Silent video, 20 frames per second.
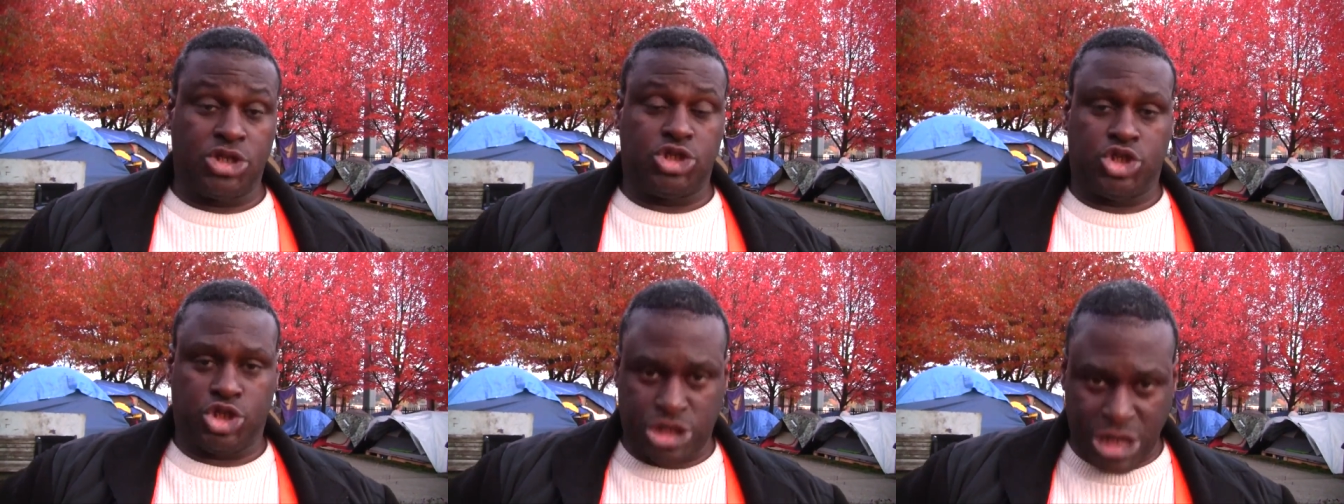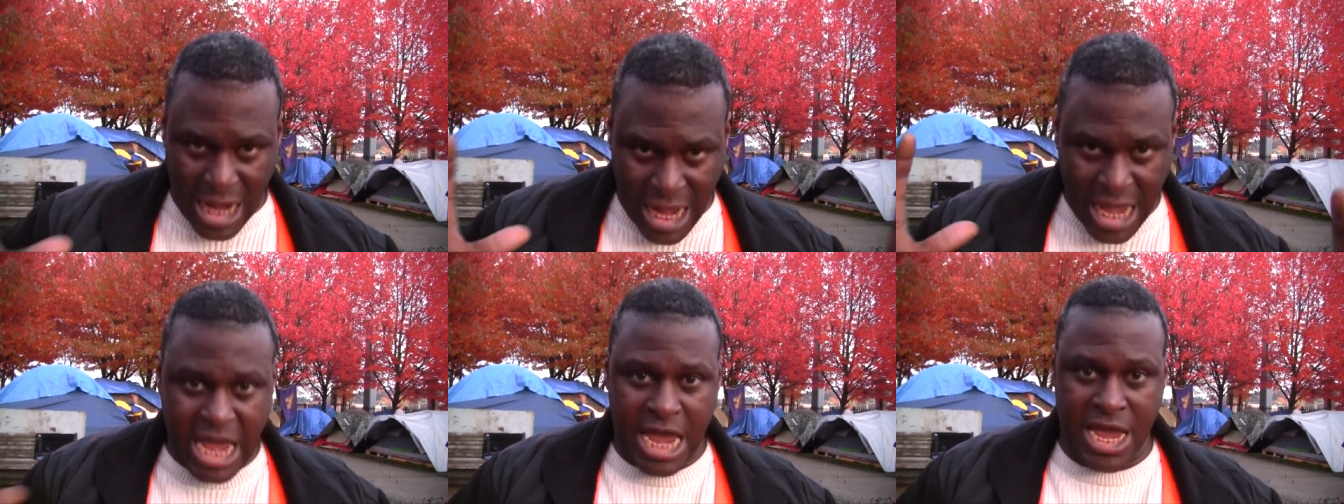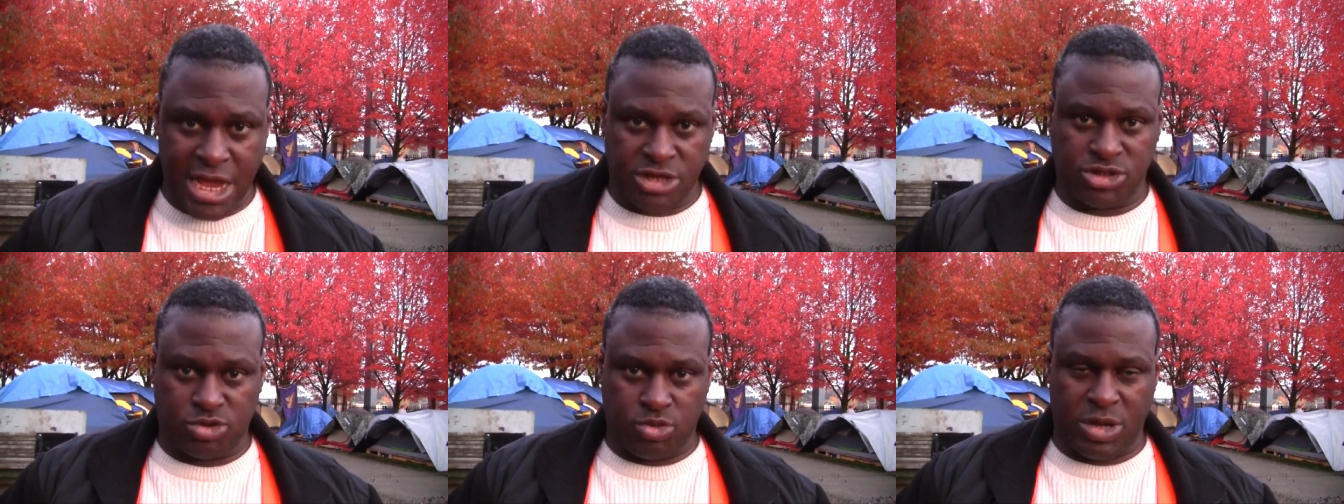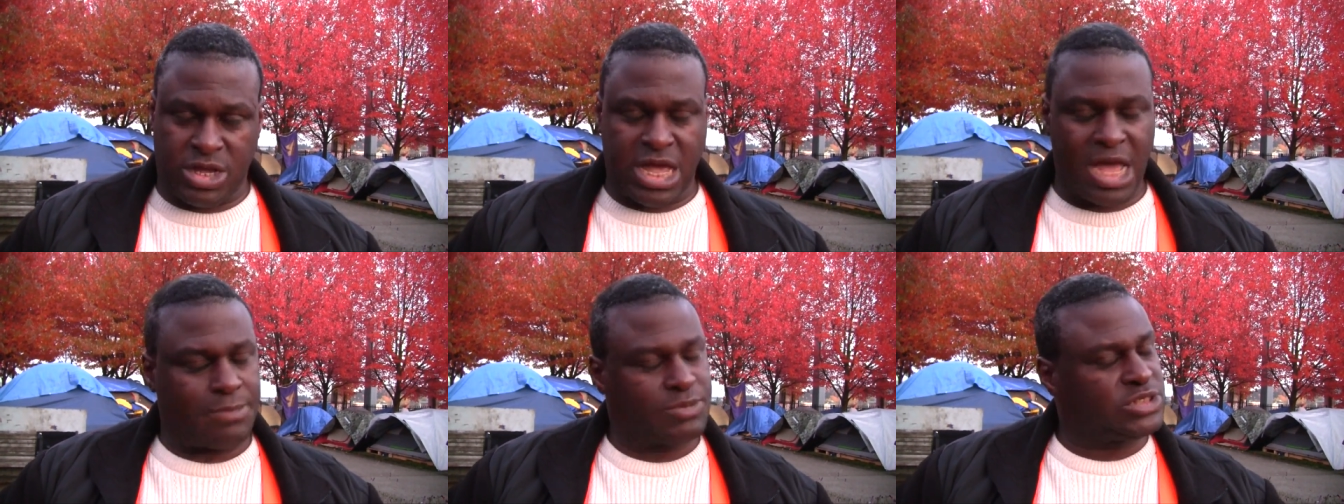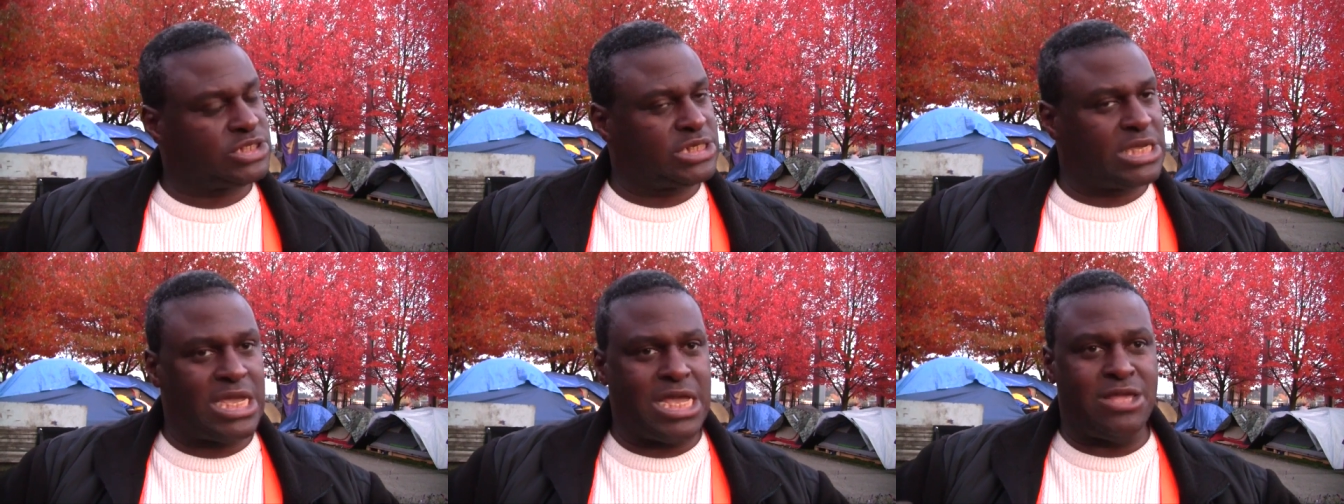change. We
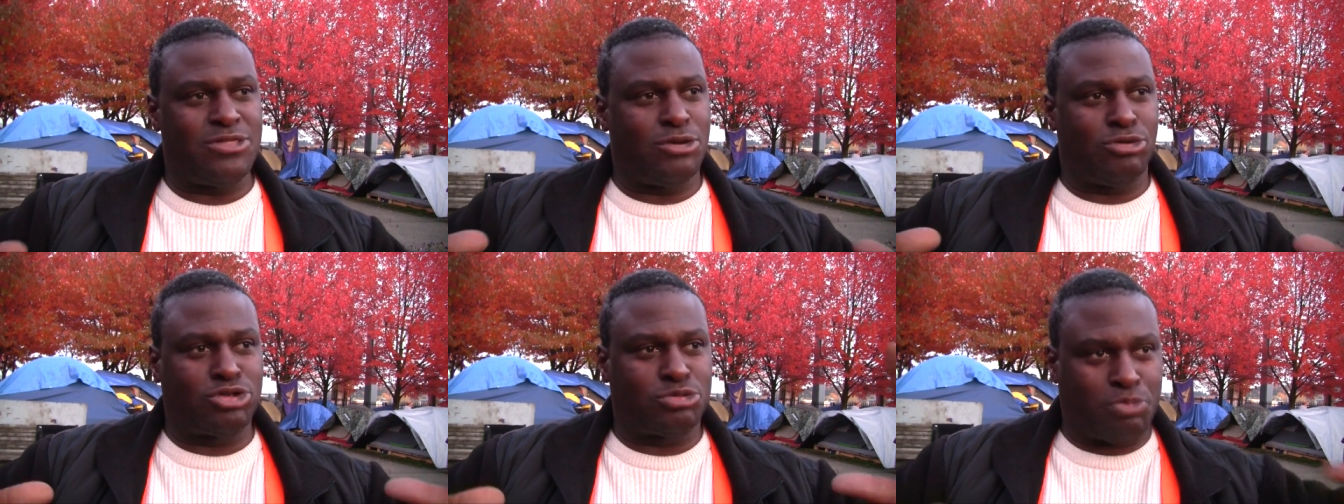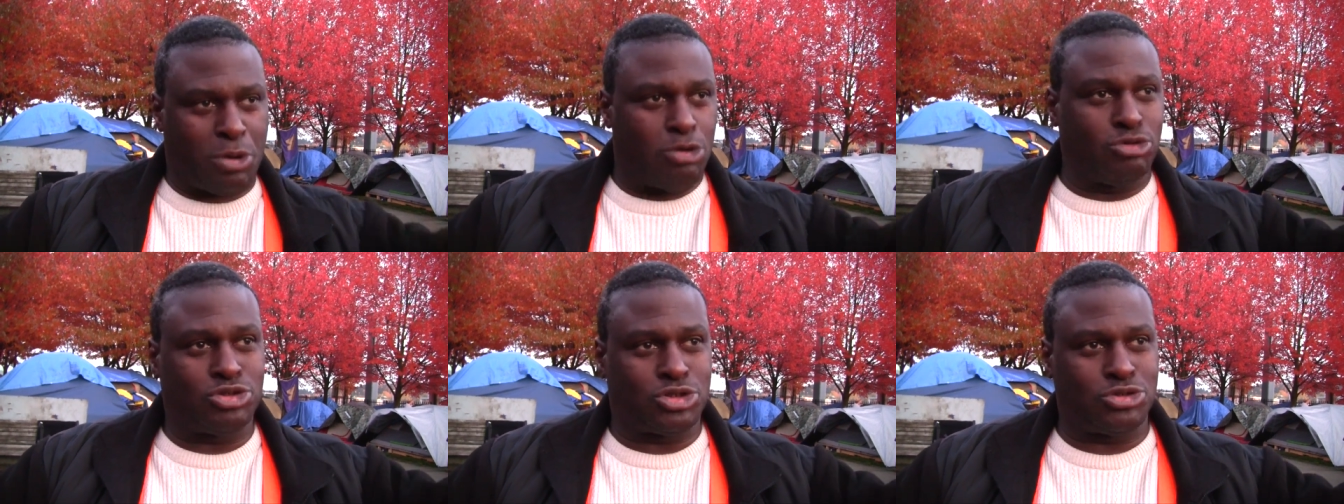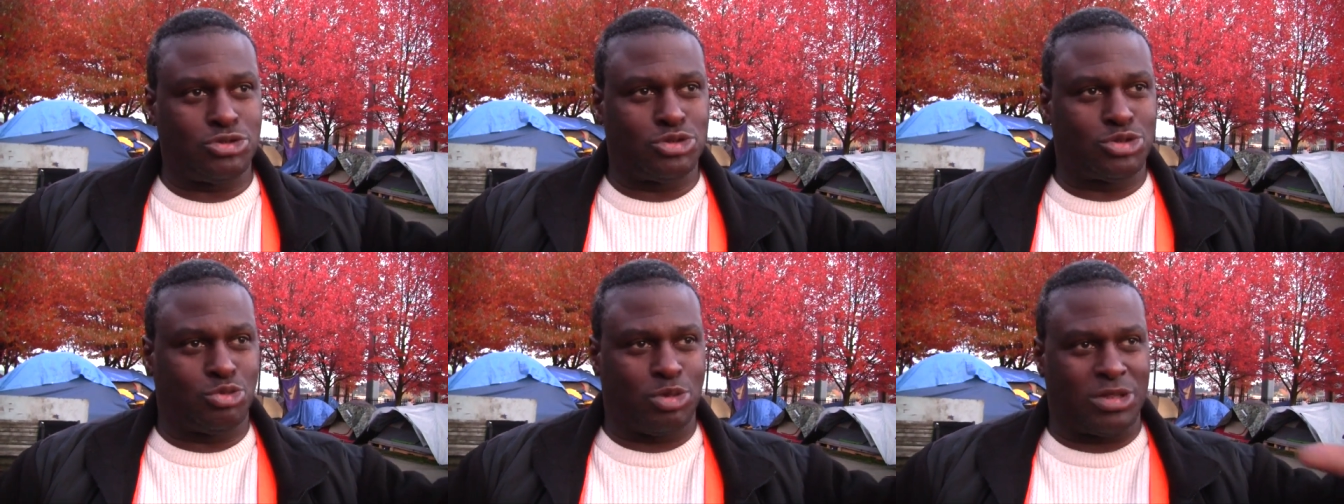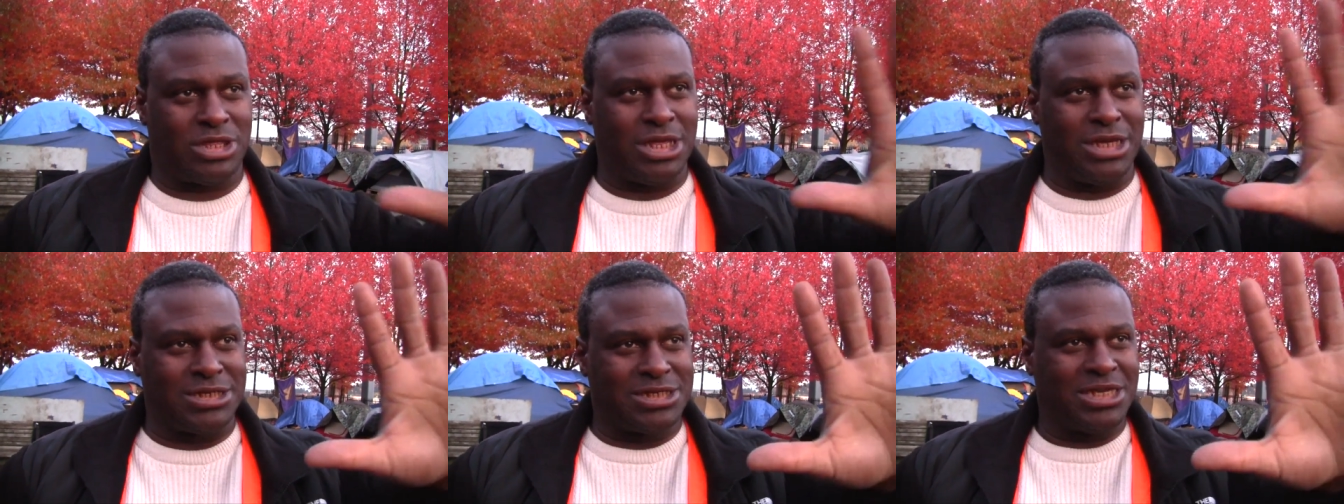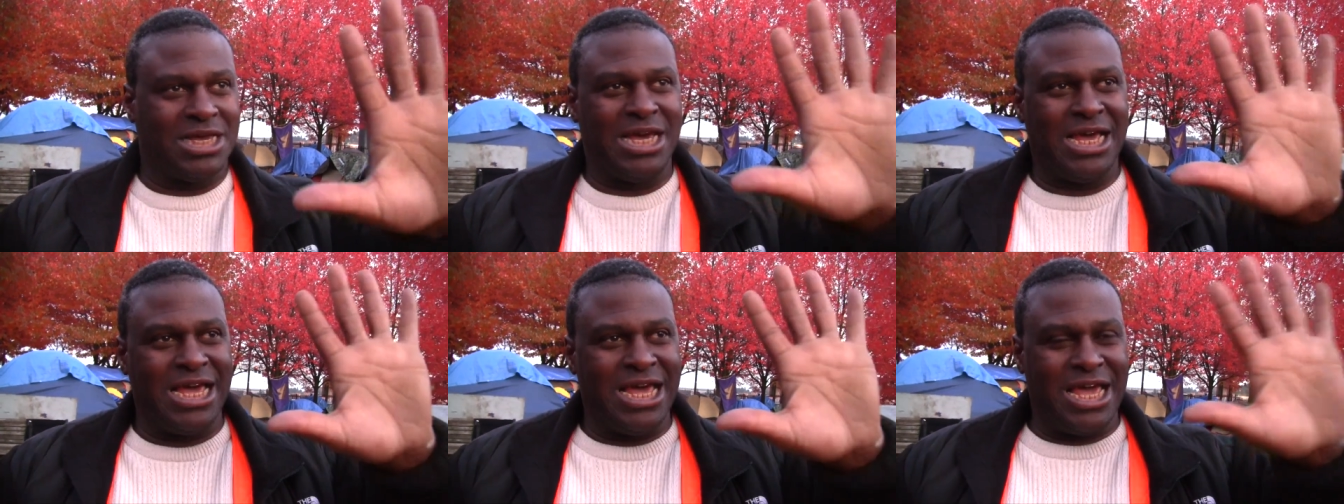kept seeing those posters with his